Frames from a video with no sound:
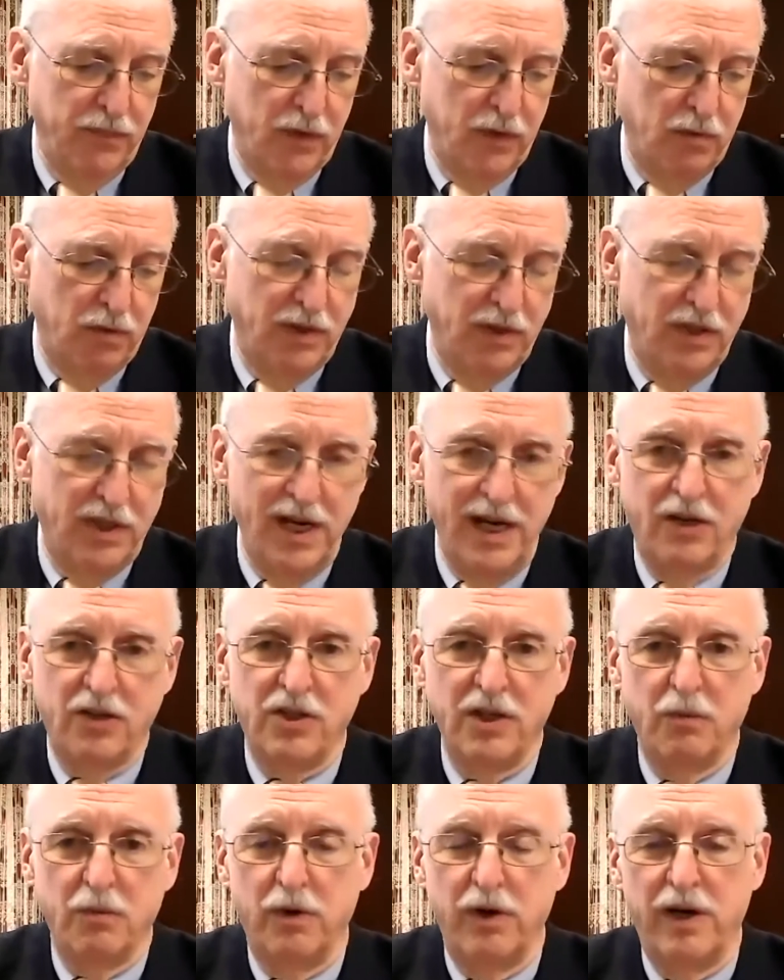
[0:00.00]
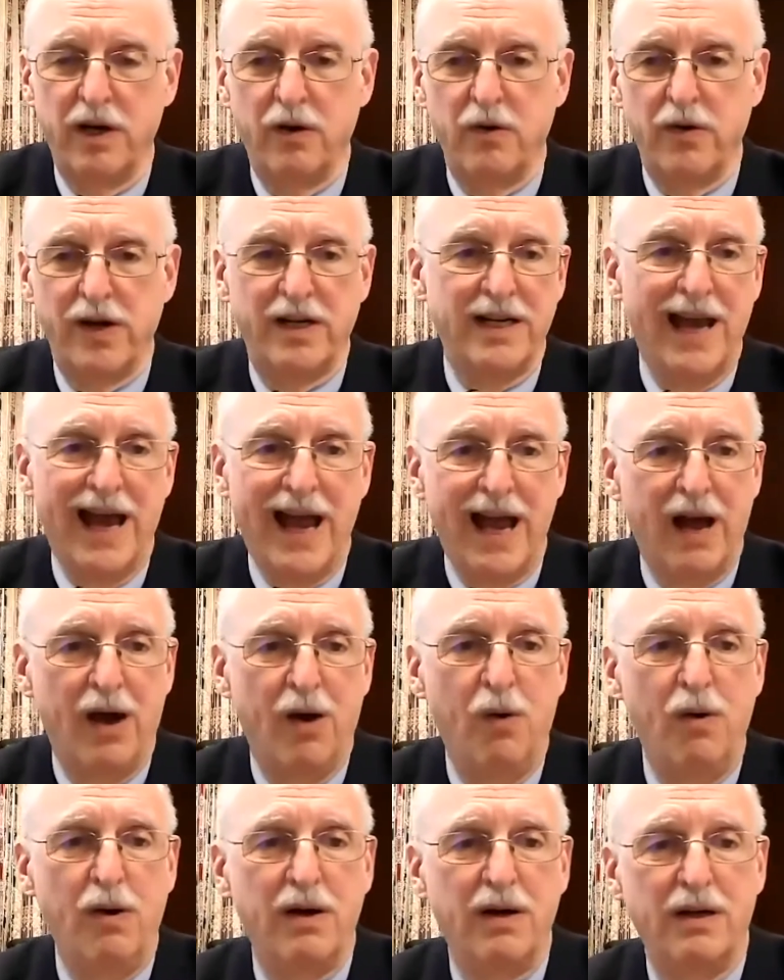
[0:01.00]
critiques that we're hearing
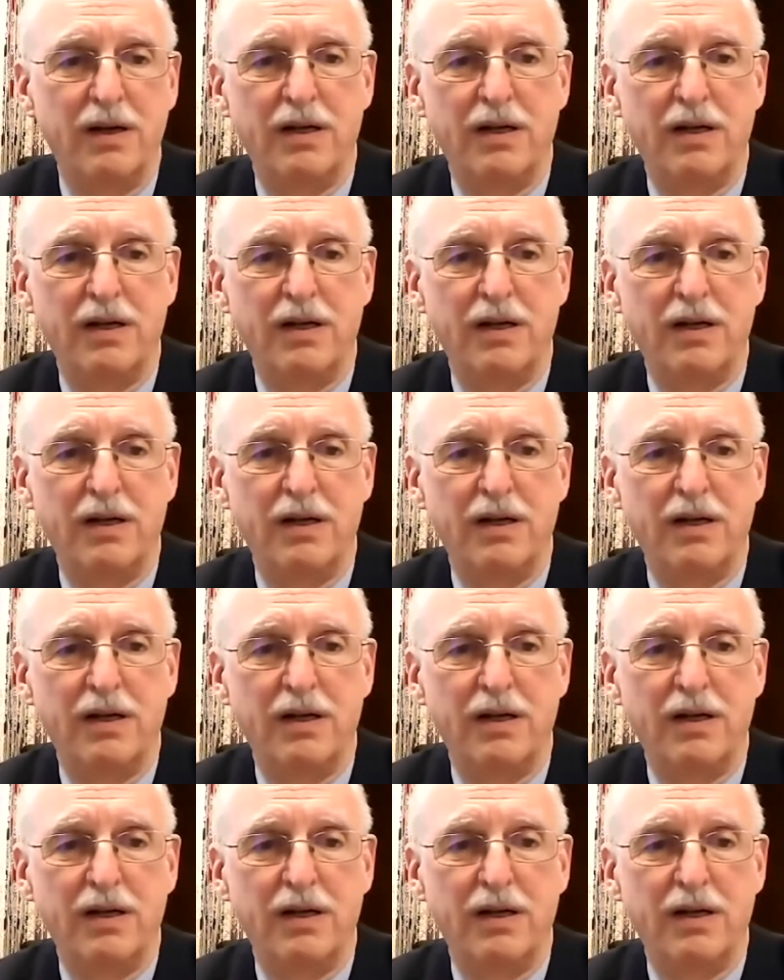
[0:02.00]
now